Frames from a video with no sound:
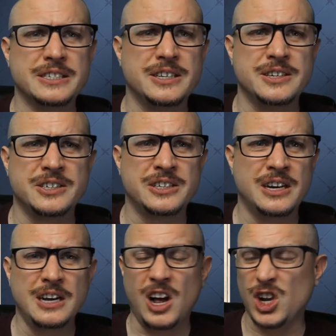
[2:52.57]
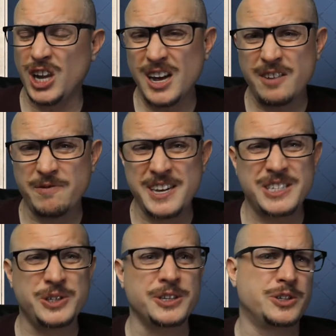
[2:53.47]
There's a lot of history.